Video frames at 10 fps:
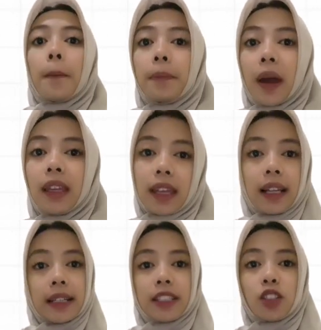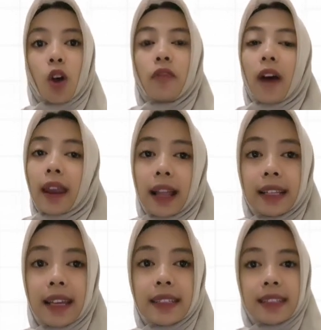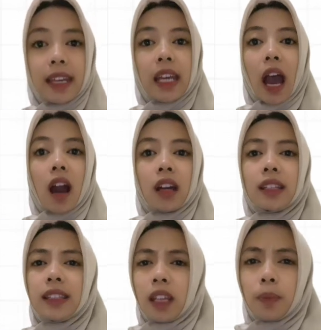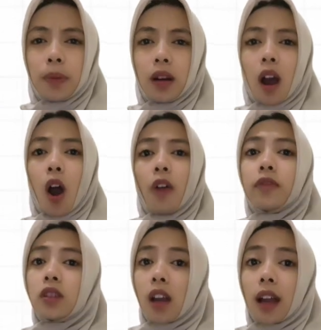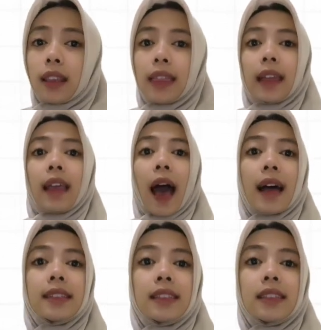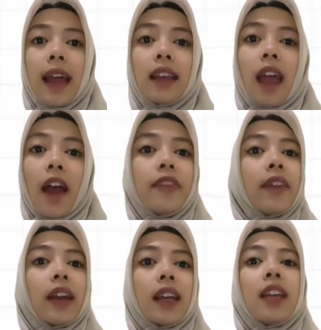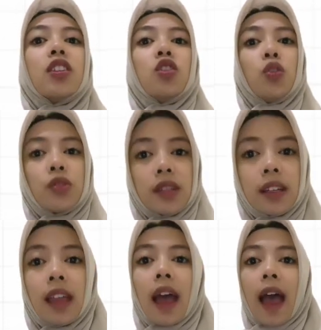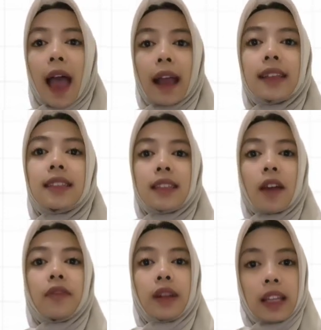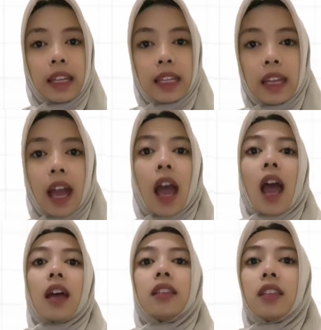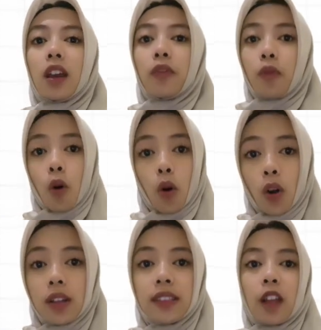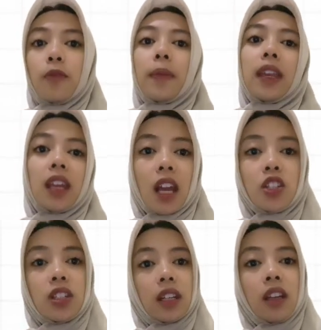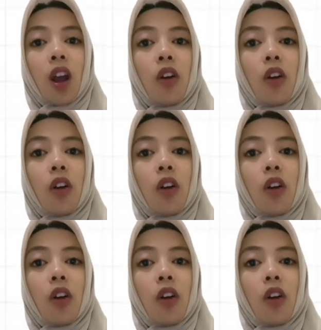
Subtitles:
Painkillers of analgesic are a type of drug that has side effect is used excessively. Therefore, self-medication